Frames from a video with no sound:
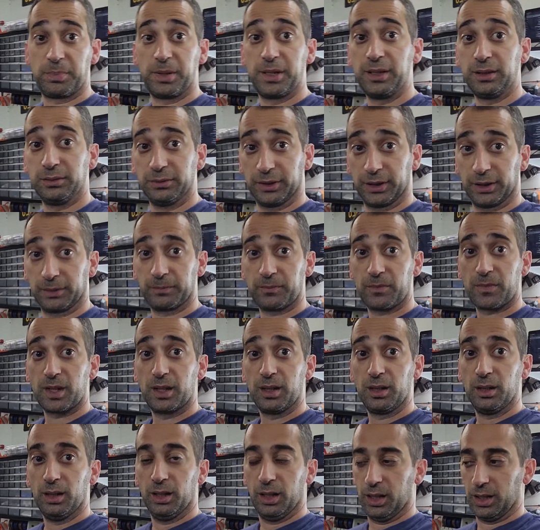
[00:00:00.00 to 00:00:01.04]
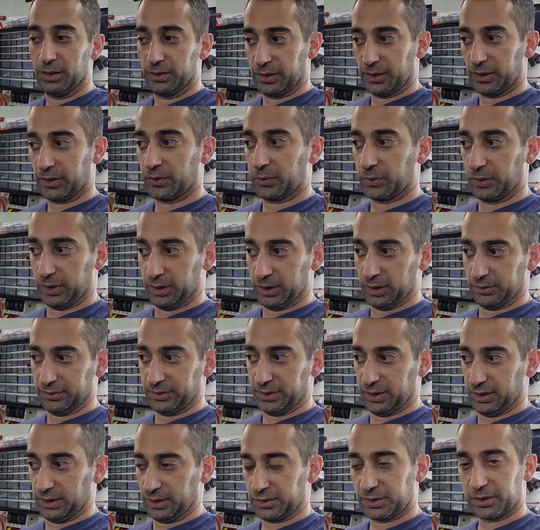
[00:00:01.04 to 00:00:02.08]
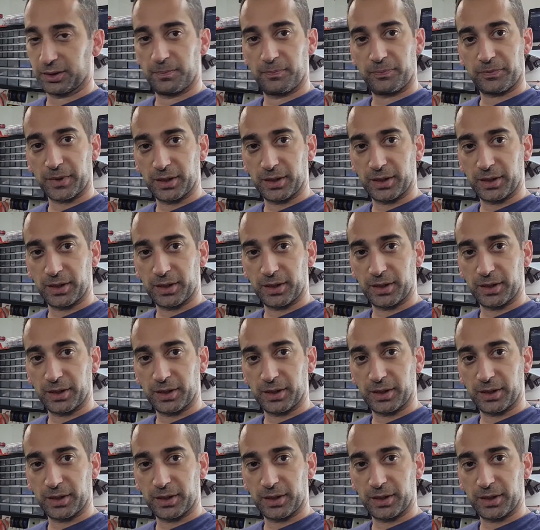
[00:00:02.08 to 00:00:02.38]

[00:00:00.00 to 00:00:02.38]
peeling on the 3LTs.